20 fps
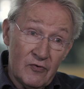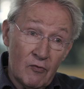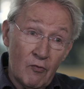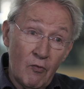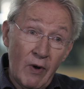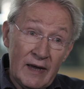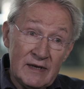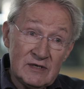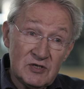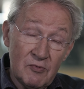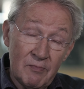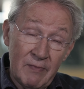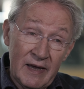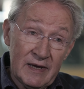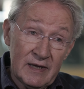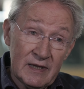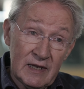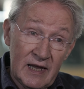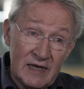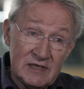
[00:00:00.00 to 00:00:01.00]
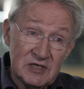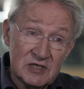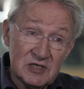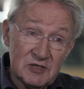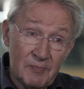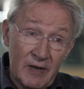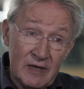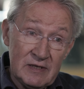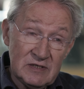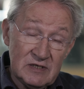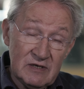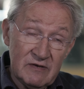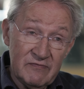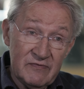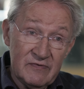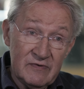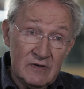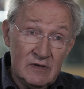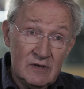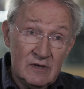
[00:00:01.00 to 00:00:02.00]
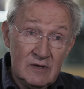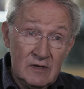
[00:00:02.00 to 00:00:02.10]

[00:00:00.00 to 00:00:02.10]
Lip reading: for ways to make it less expensive.